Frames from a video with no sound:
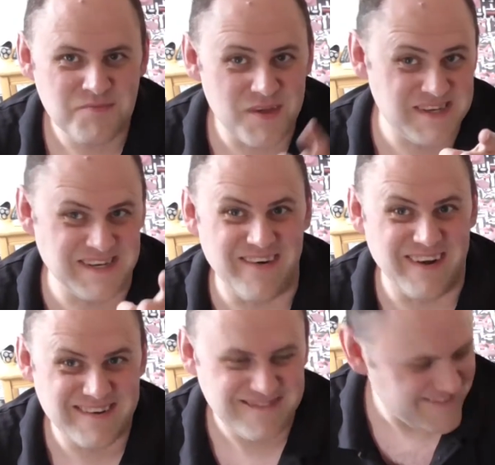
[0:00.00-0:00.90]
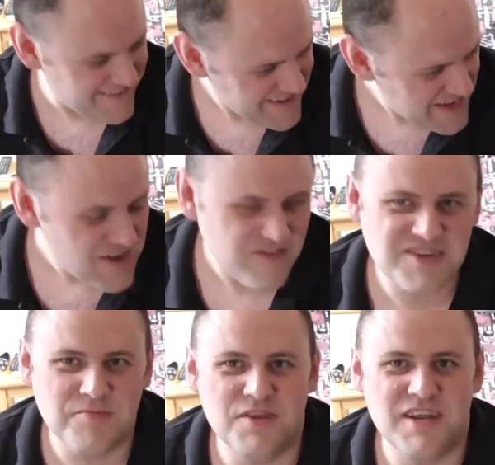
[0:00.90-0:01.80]
Nice lyrics. This
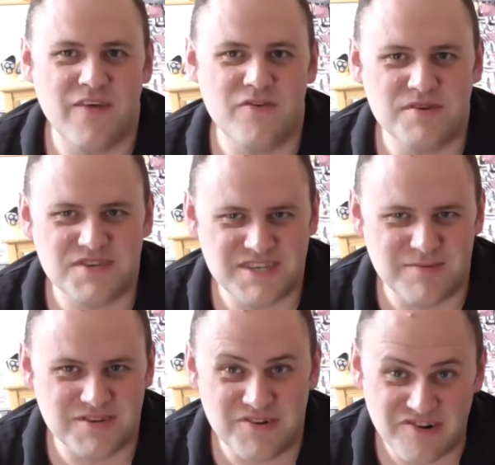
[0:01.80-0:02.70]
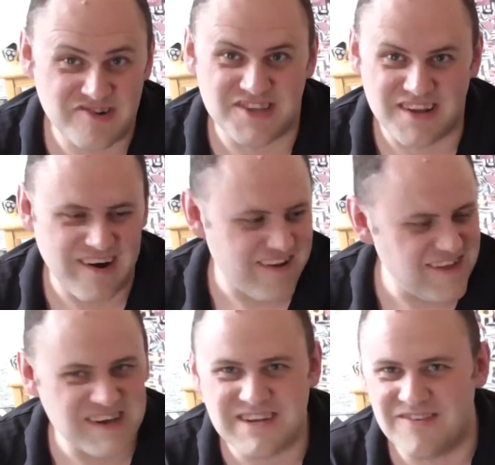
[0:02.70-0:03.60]
could be the death of Mr. Simpson or Krusty the Clown.
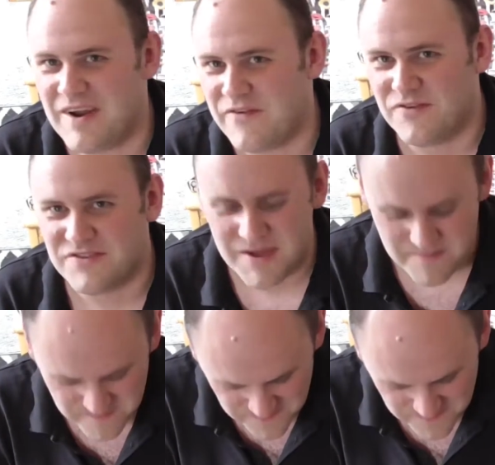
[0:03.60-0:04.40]
Nice little reference there.